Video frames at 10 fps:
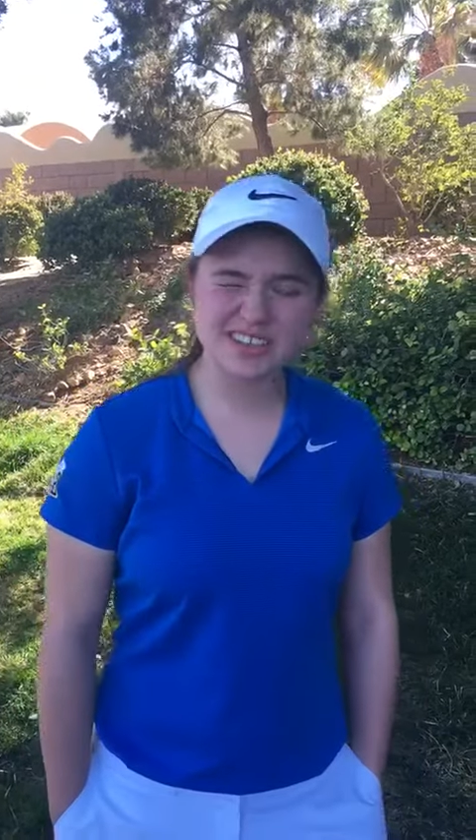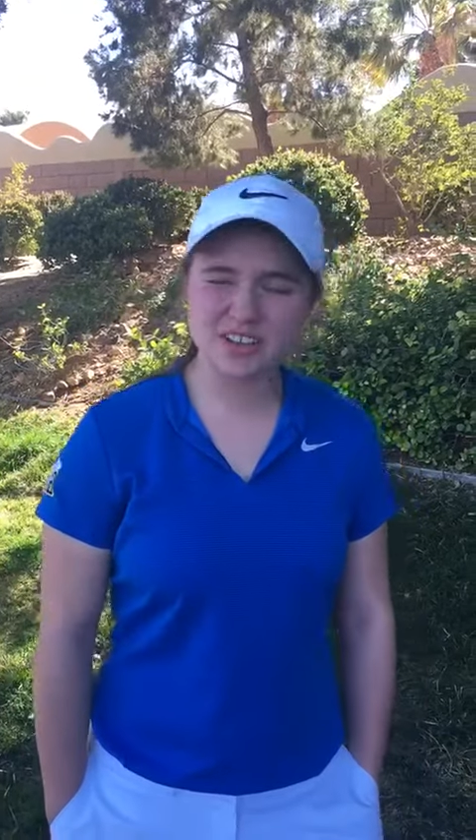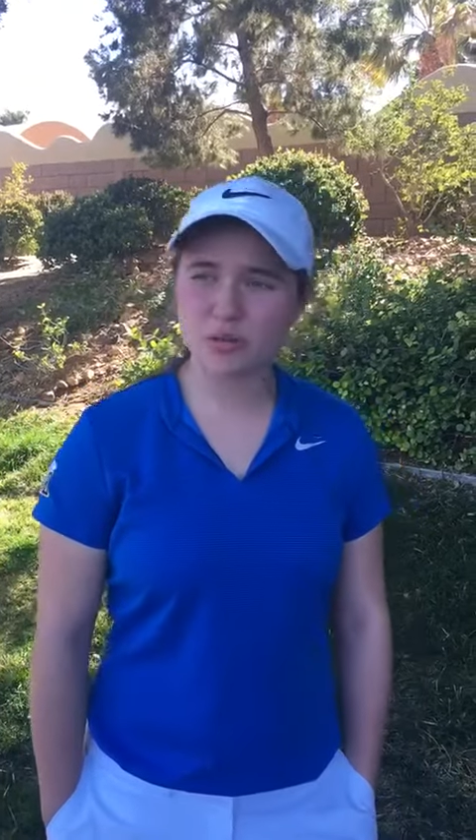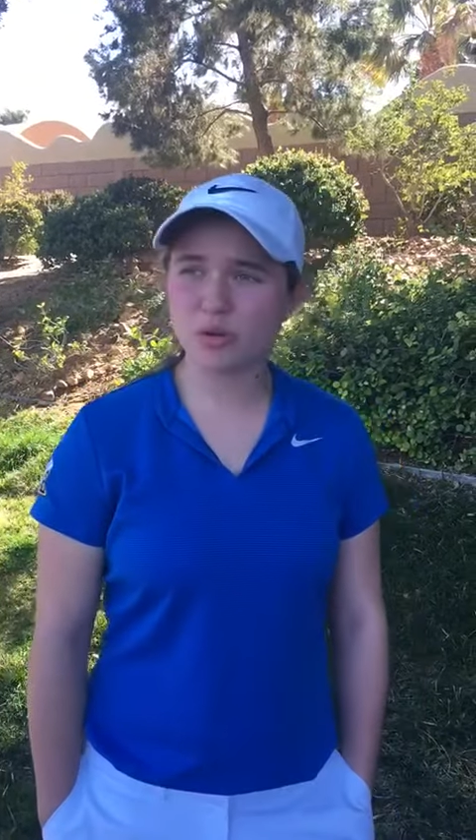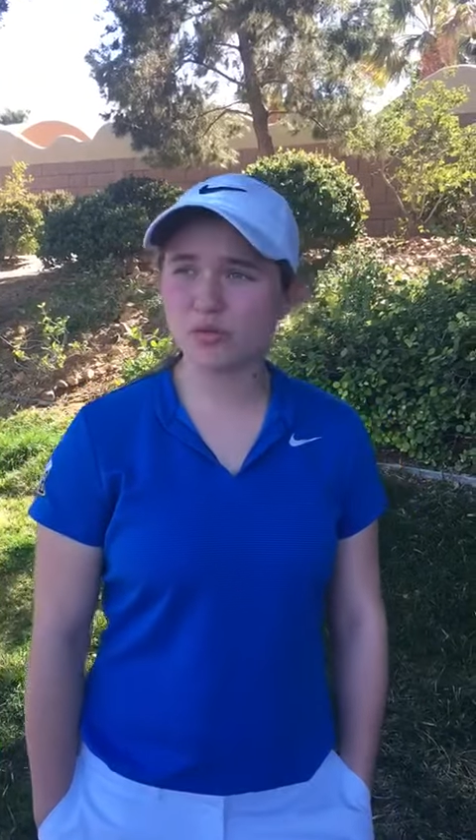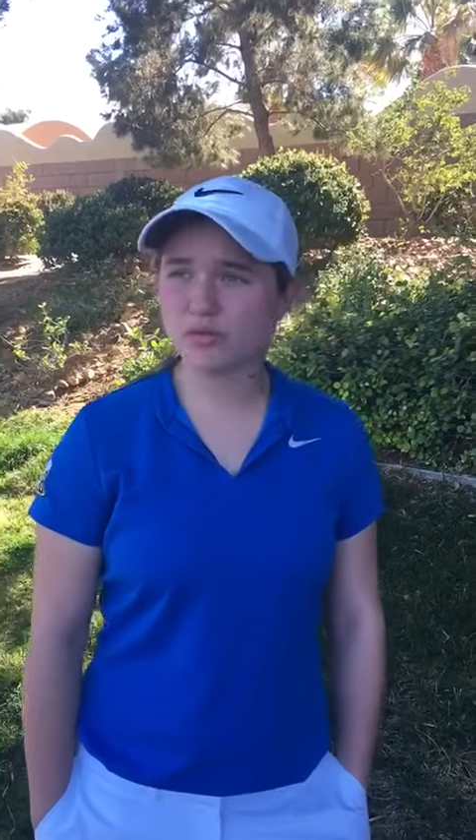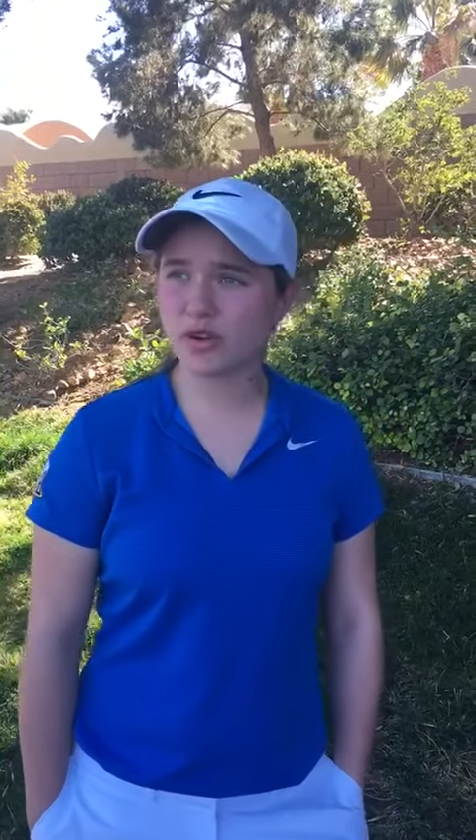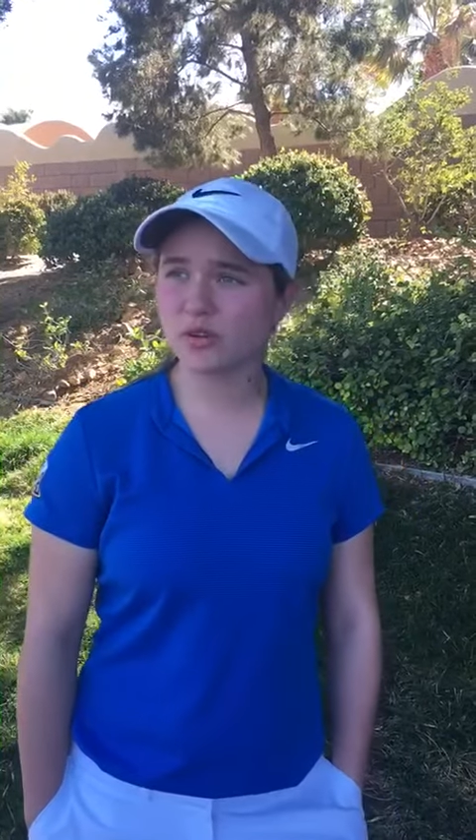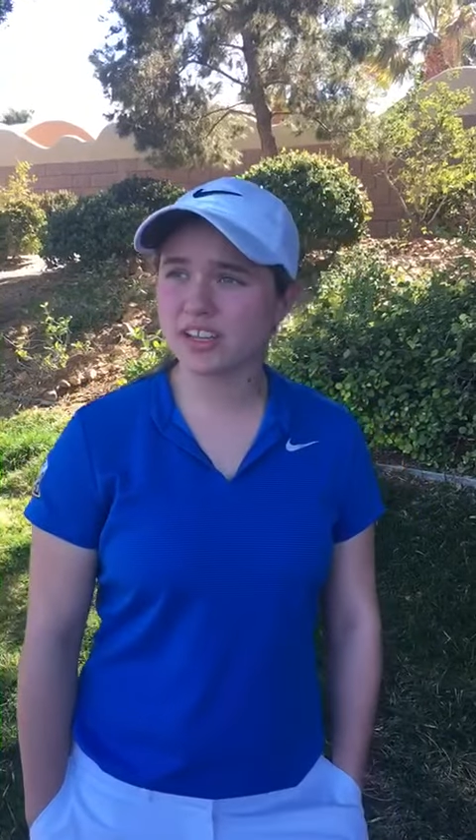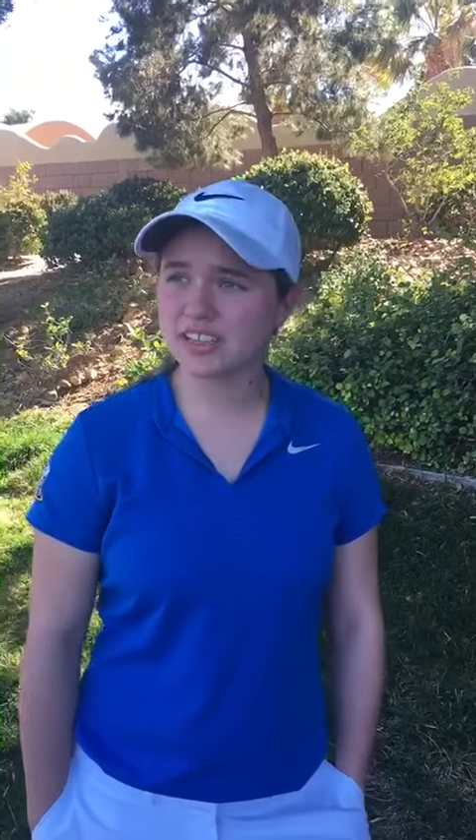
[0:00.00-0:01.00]
a little more
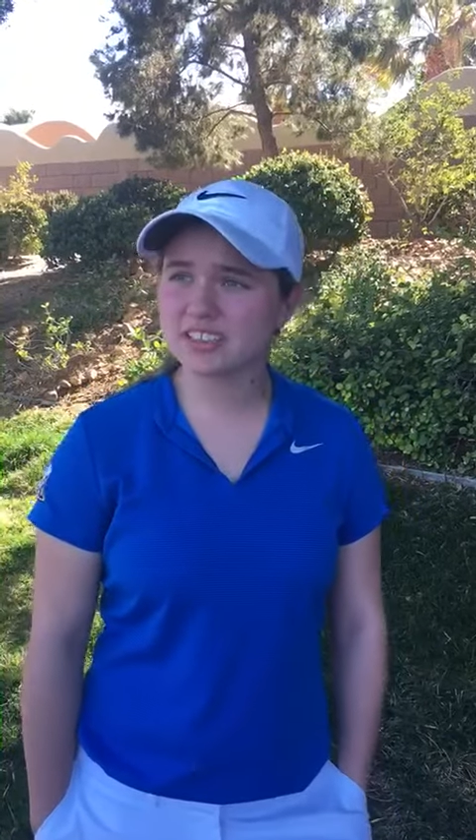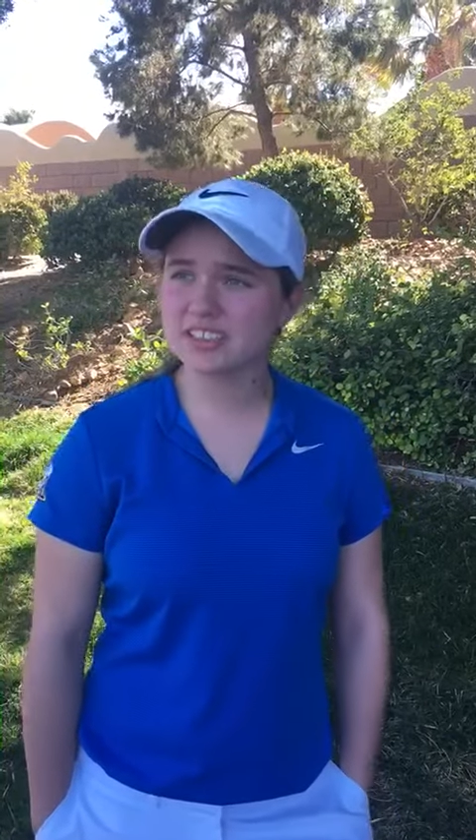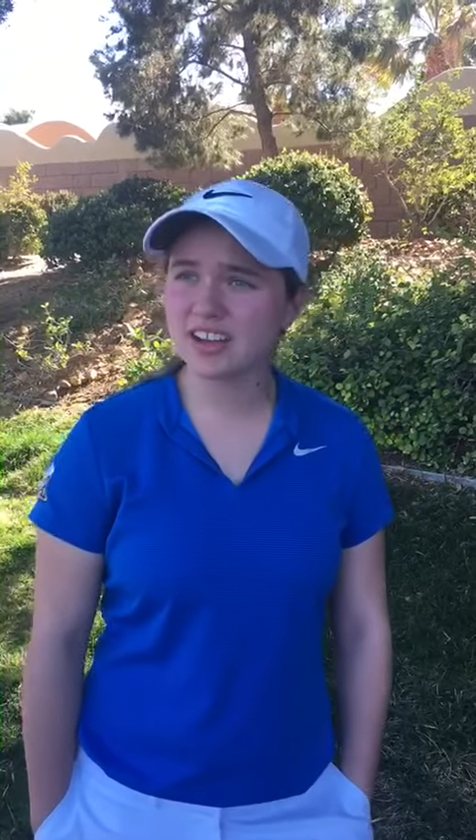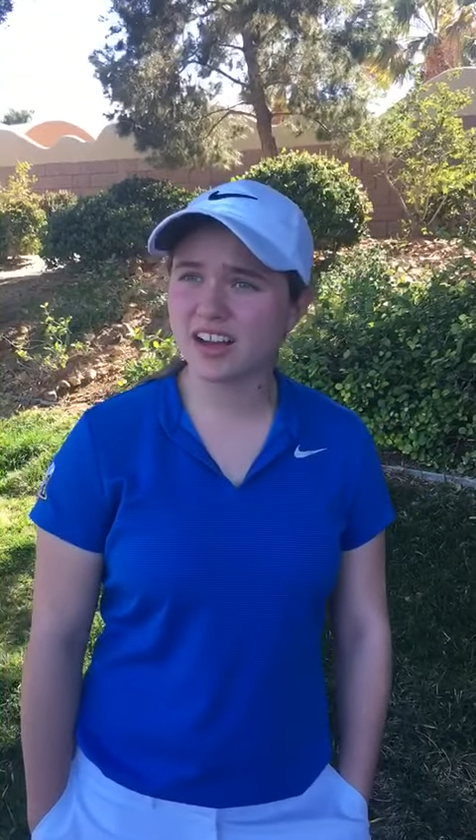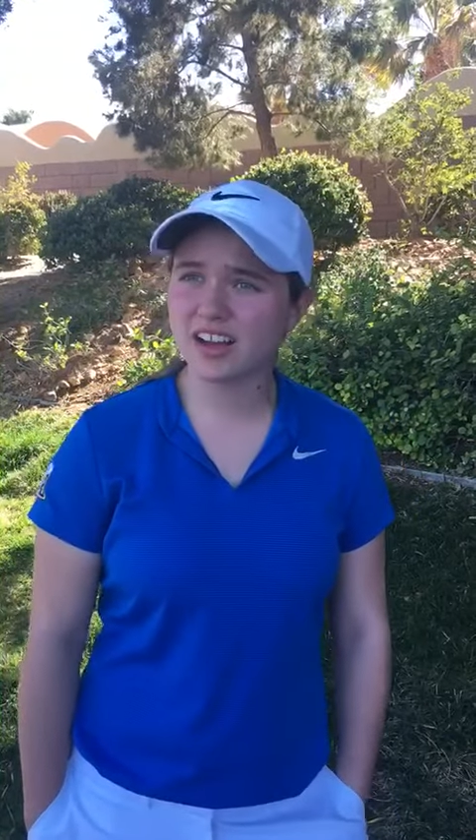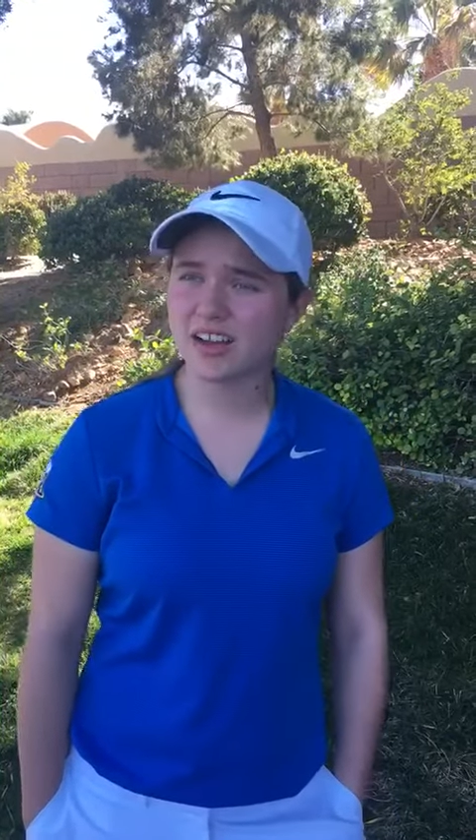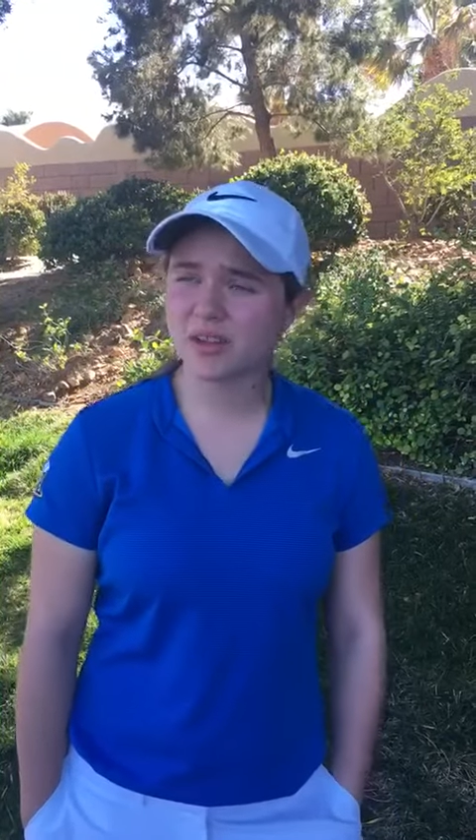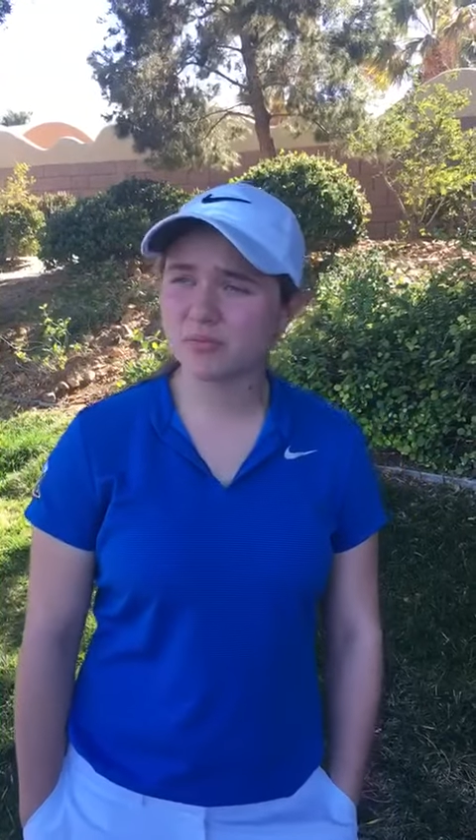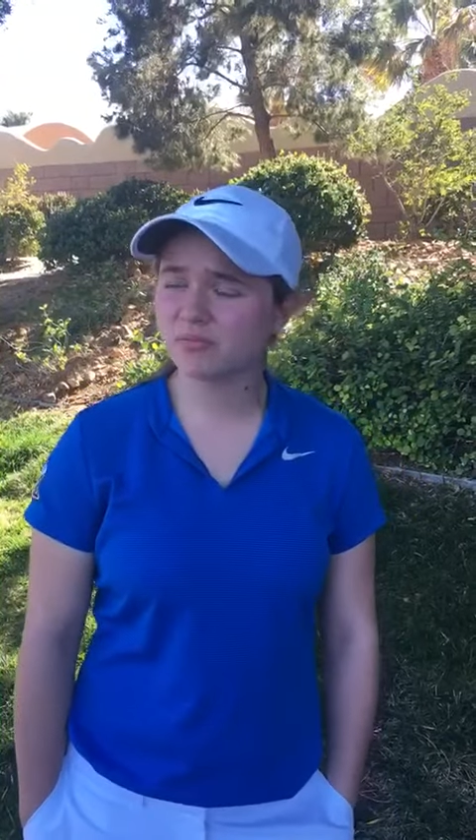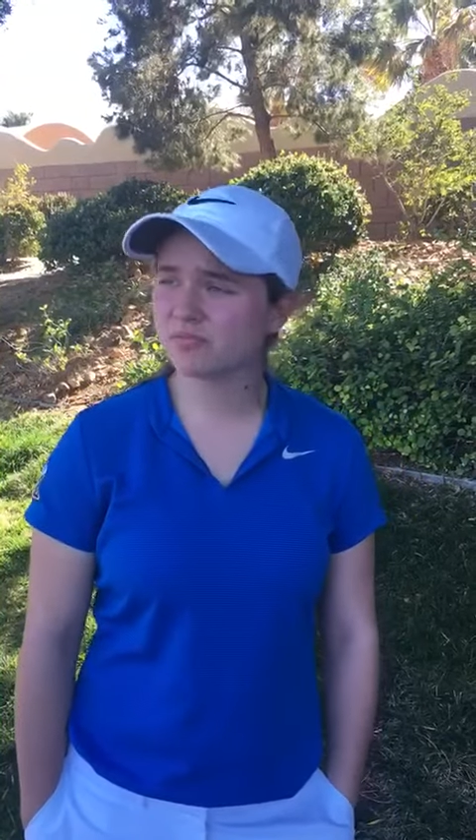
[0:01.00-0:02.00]
focused, uh,